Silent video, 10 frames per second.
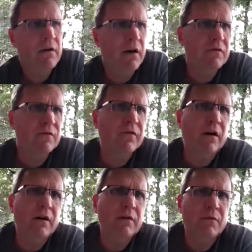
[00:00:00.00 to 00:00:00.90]
of
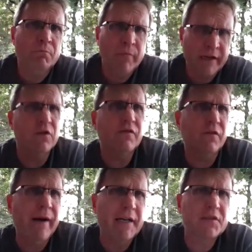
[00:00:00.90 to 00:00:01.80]
uh, medical
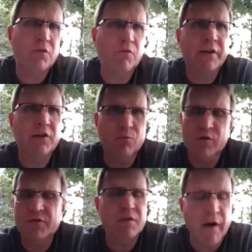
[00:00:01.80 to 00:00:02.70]
informatics curriculum,
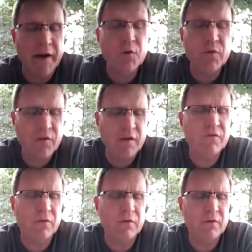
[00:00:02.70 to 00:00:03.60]
which is a brand new thing
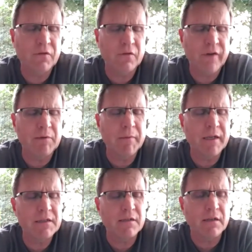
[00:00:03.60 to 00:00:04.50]
for, for family
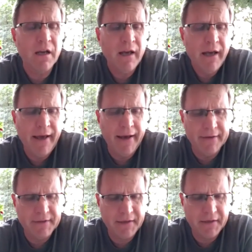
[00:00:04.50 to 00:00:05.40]
medicine,
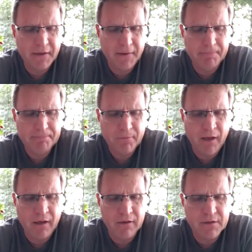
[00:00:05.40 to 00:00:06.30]
and, uh,
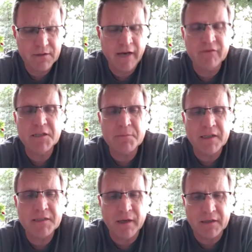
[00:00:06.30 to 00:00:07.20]
and
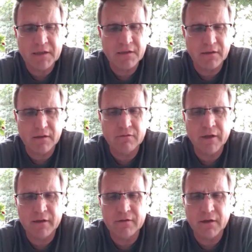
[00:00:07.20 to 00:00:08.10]
evidence-based medicine and,
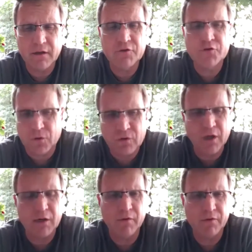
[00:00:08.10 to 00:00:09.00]
and uh, journal
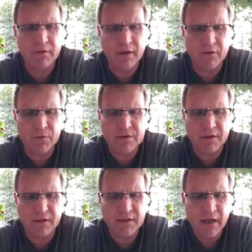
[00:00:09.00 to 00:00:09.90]
club and, and those
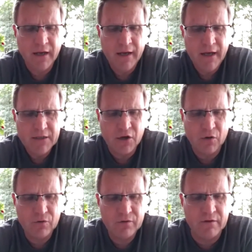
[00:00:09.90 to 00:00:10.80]
things. So